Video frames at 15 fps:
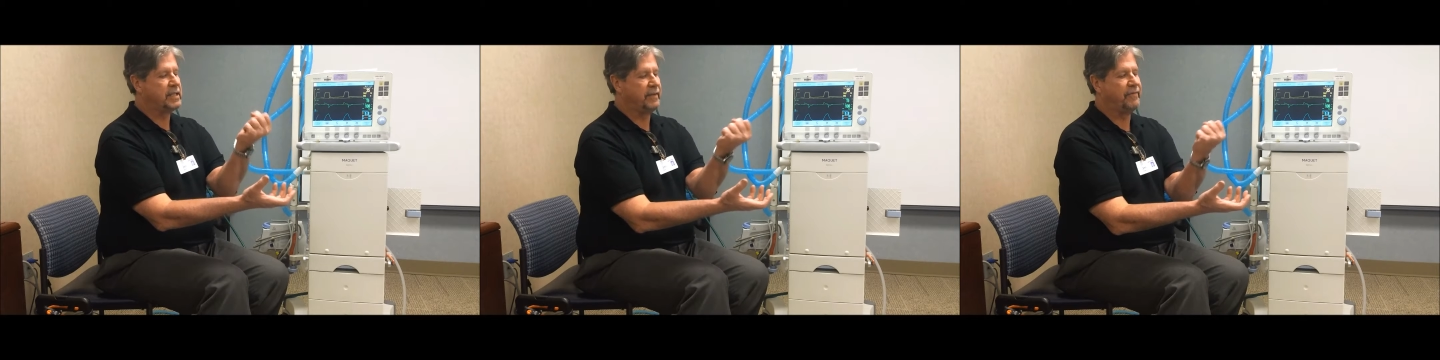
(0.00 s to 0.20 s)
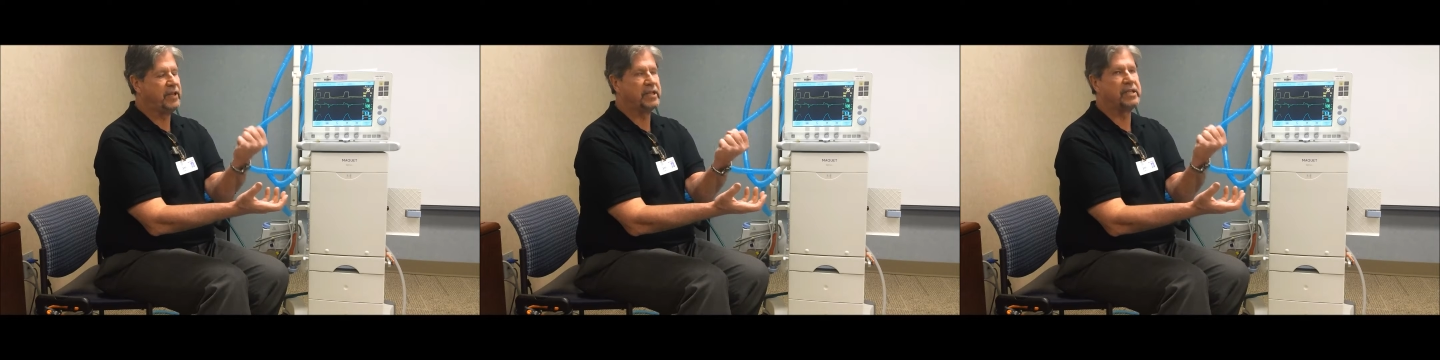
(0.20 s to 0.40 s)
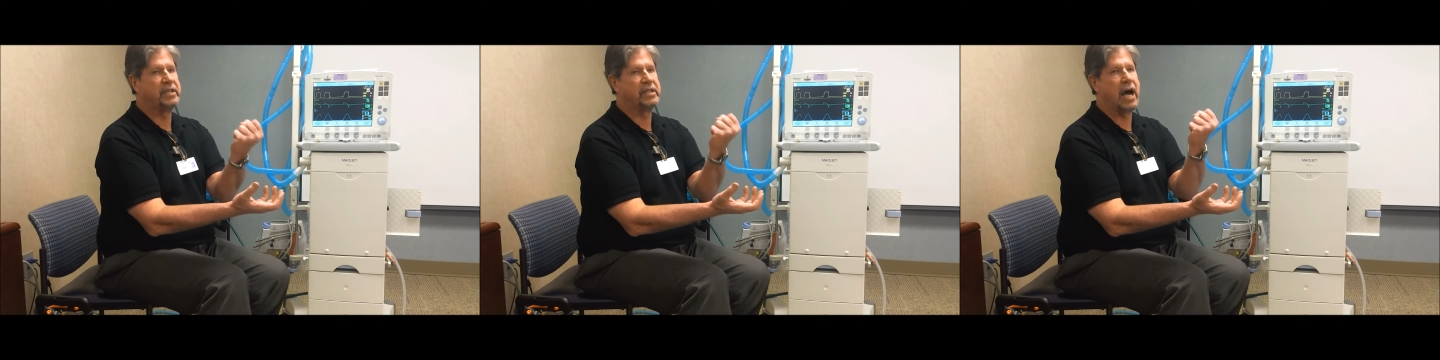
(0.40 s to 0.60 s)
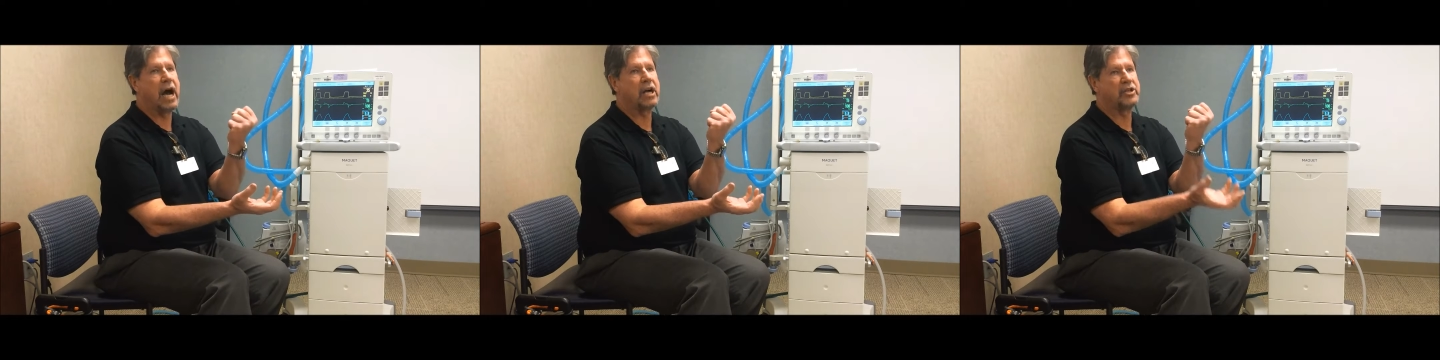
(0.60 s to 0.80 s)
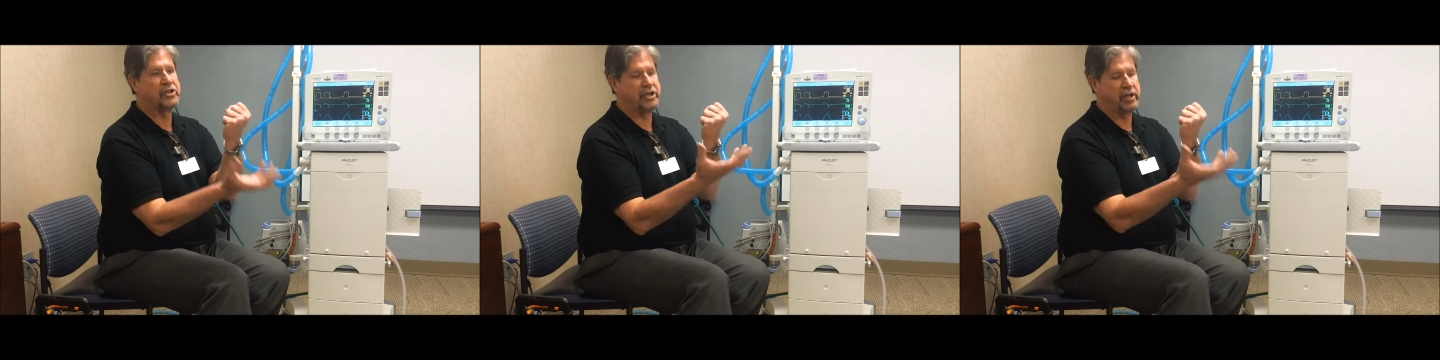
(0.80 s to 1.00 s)
if this is
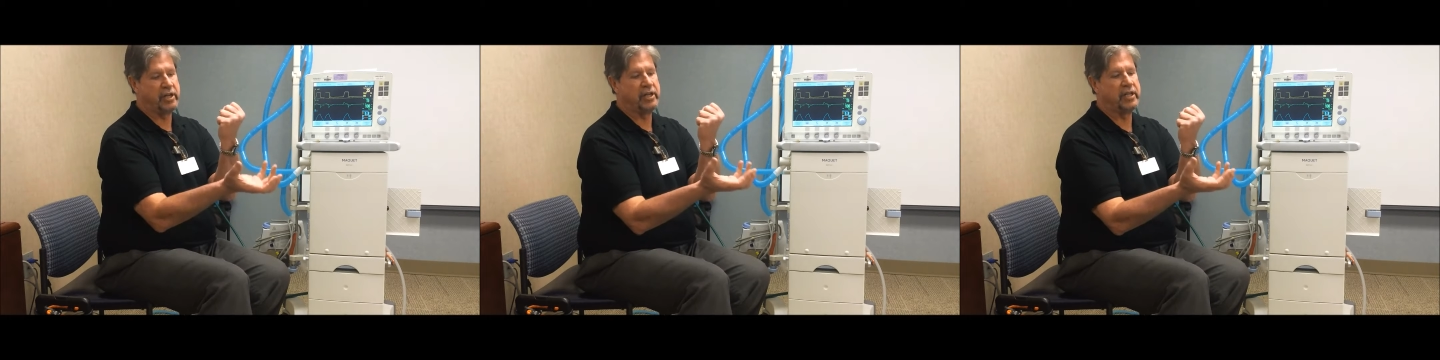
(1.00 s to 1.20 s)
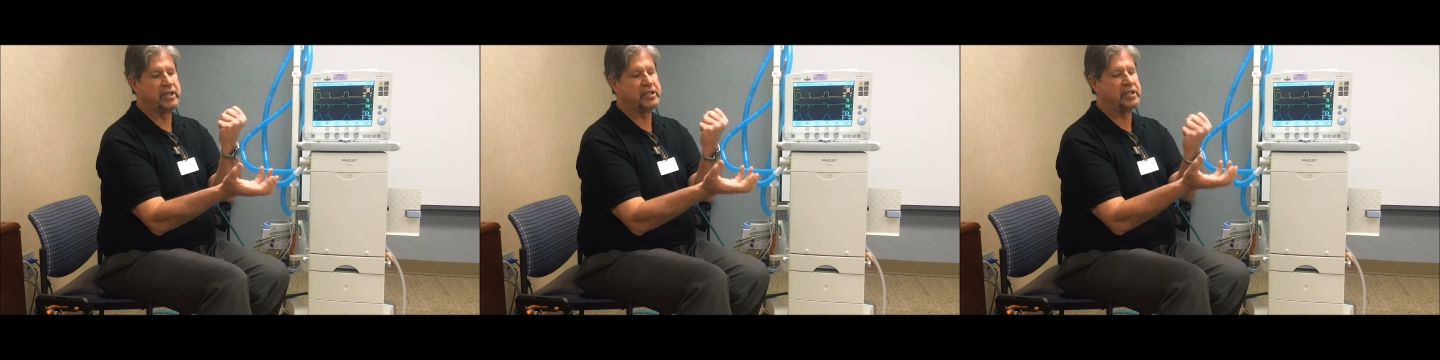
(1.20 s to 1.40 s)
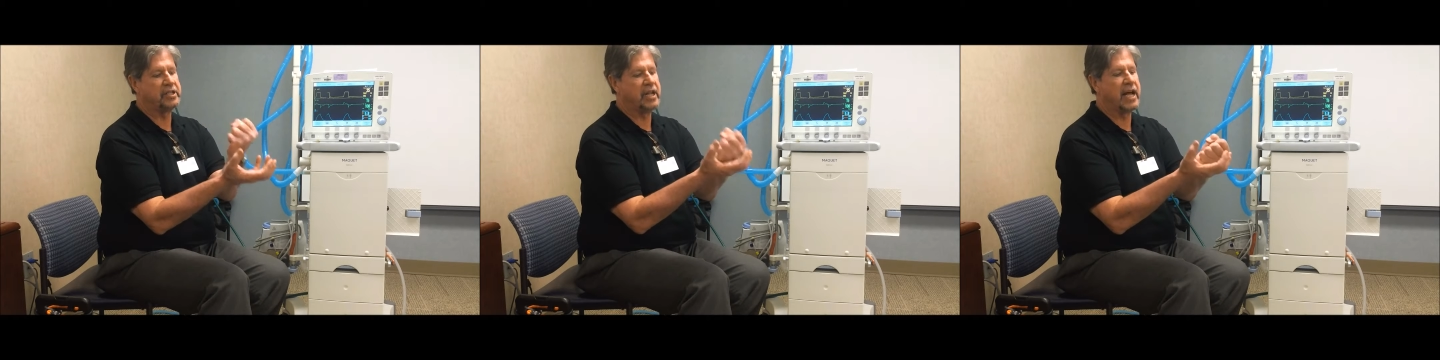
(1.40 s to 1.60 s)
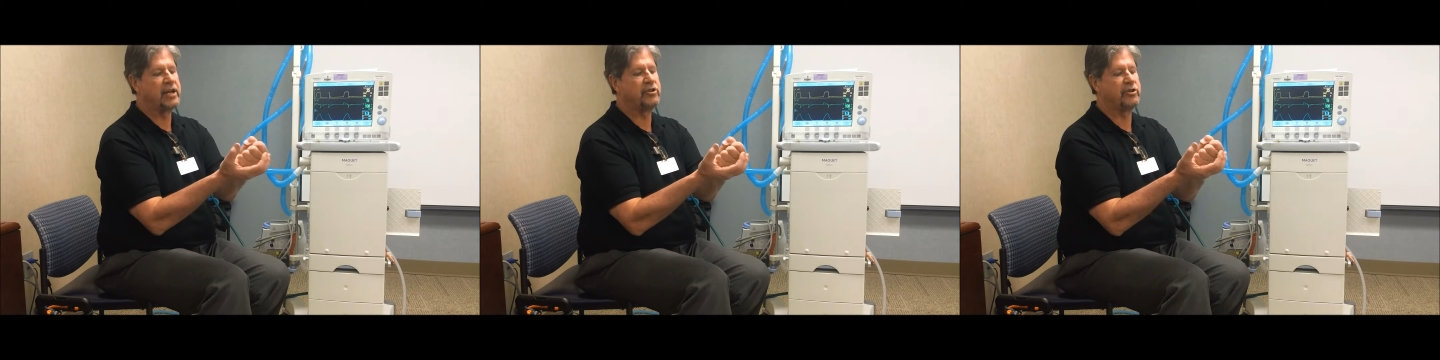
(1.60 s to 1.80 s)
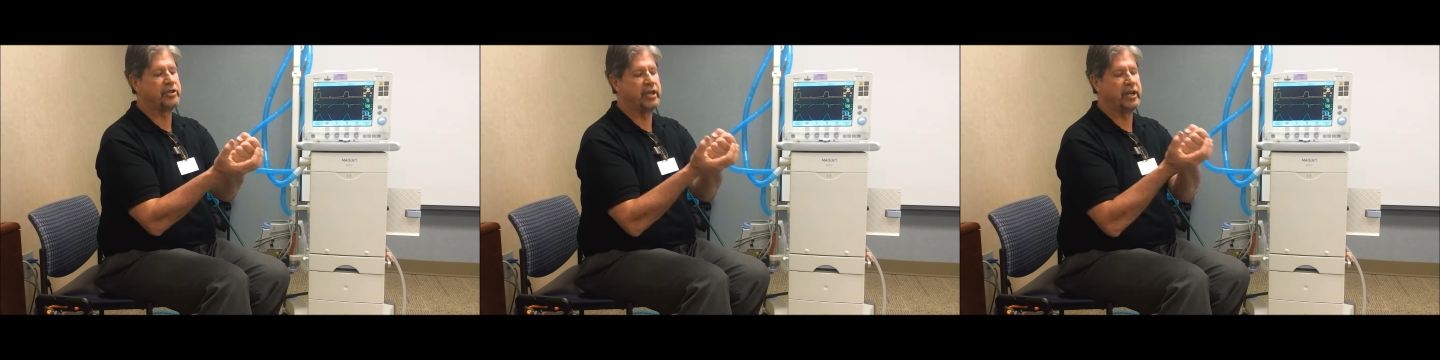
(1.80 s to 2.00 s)
oxygen and this is
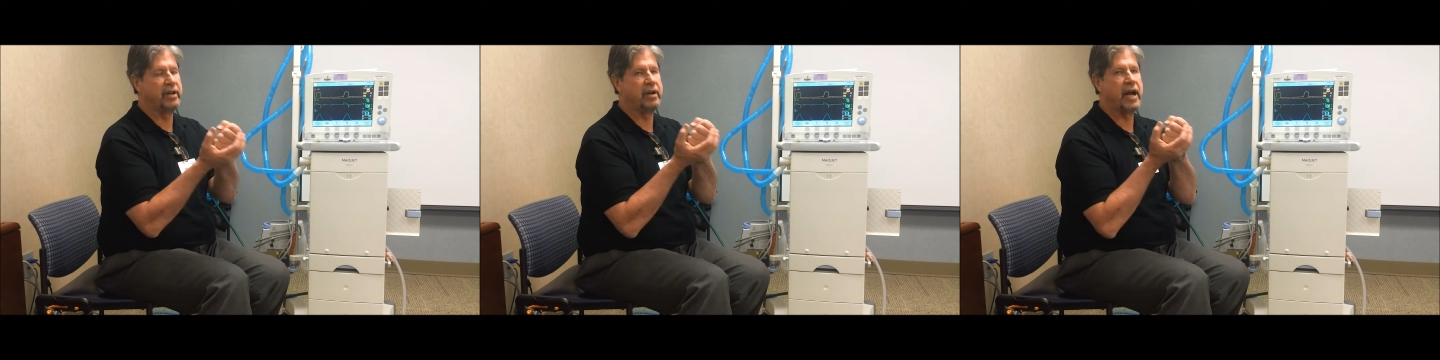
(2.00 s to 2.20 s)
nitrogen,